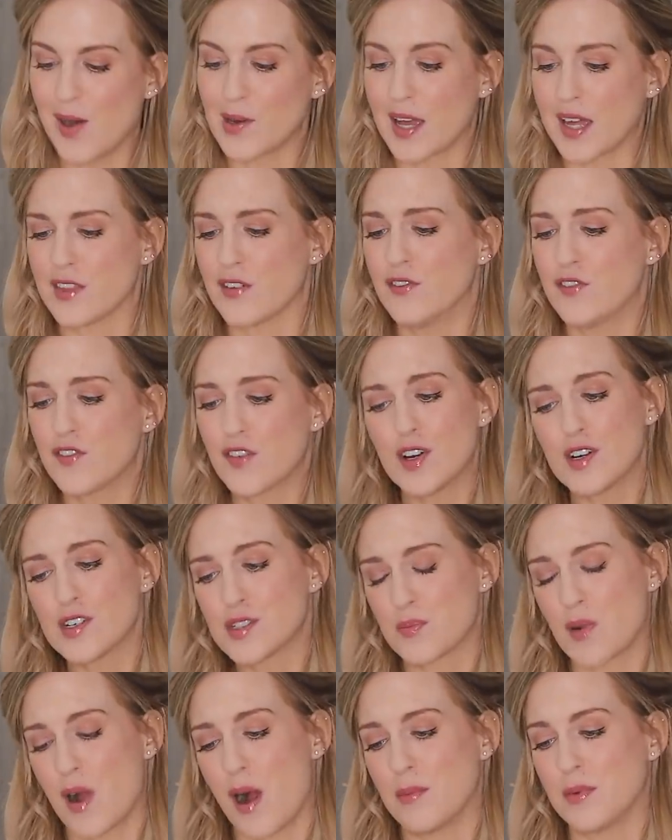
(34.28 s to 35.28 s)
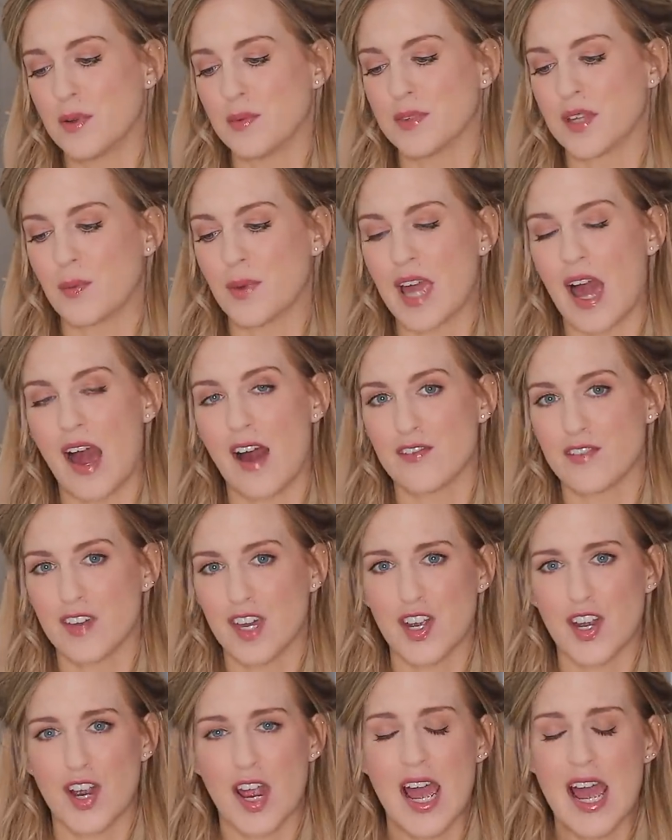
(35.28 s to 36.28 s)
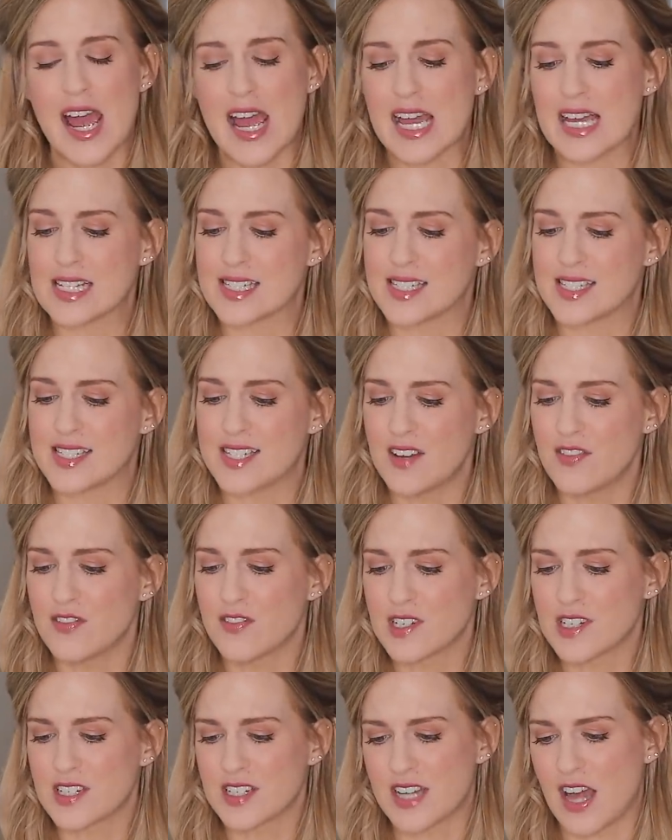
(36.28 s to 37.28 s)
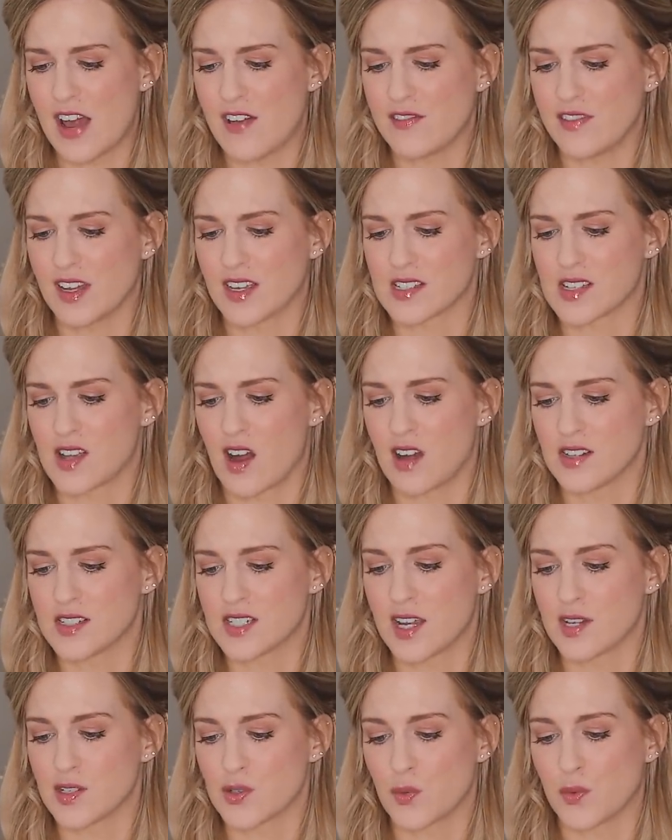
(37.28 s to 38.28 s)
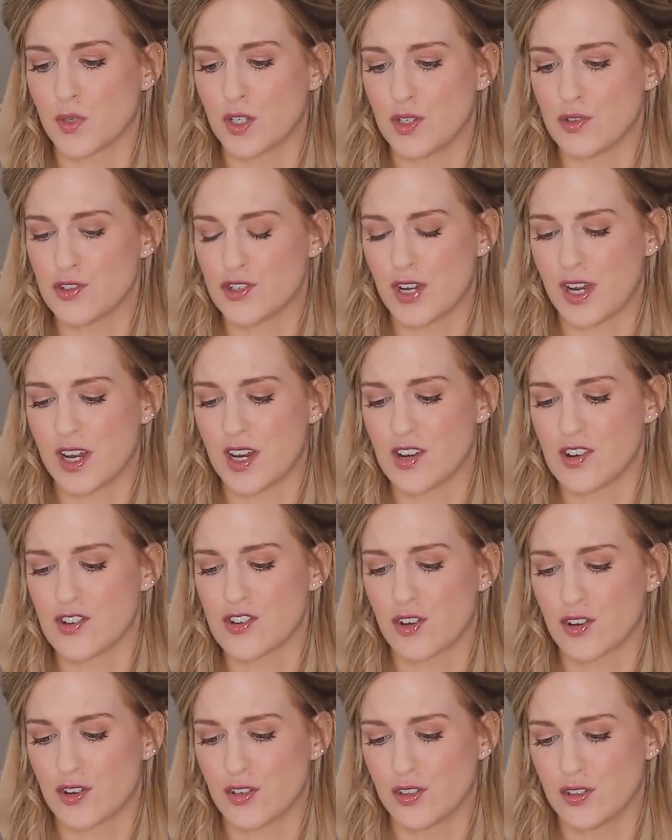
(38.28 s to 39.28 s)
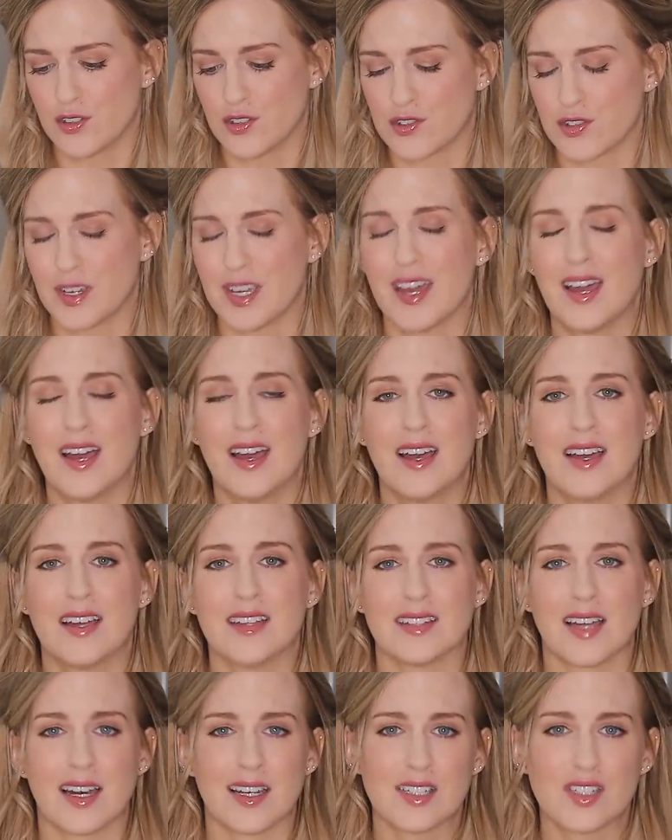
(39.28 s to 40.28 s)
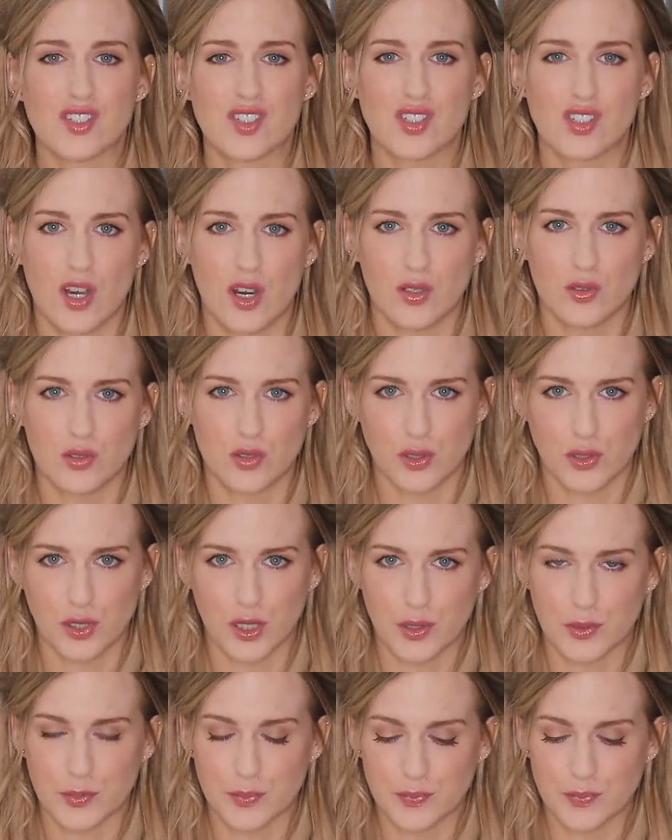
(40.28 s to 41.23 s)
Okay, the first problem that we have here is different Netflix content when you change country. That is so true.